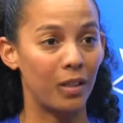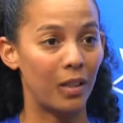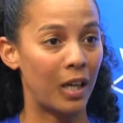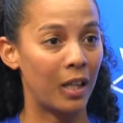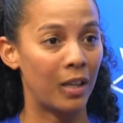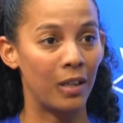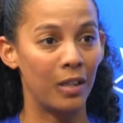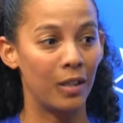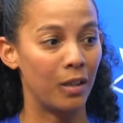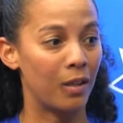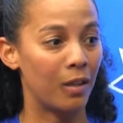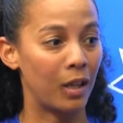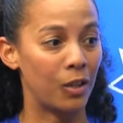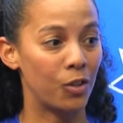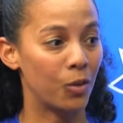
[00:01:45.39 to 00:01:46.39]
I think
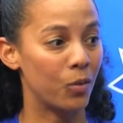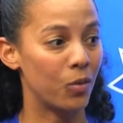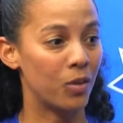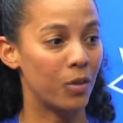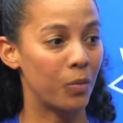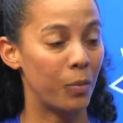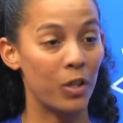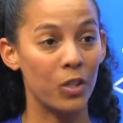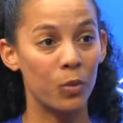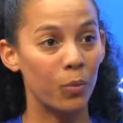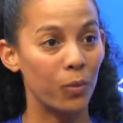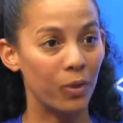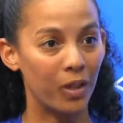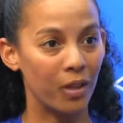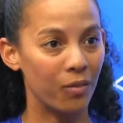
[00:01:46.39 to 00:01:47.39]
I chose the best
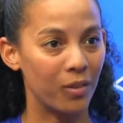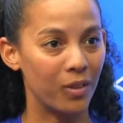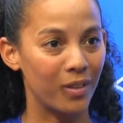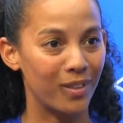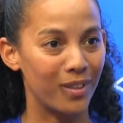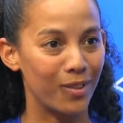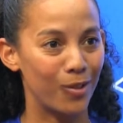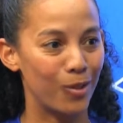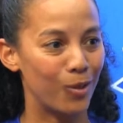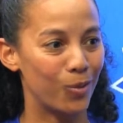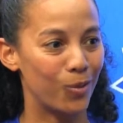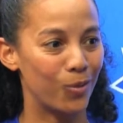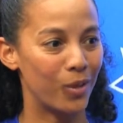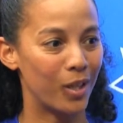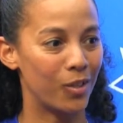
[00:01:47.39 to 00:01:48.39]
sport ever, you know,
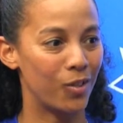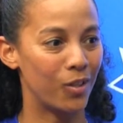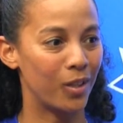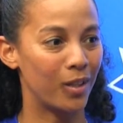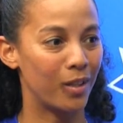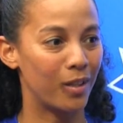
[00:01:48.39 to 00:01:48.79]
to actually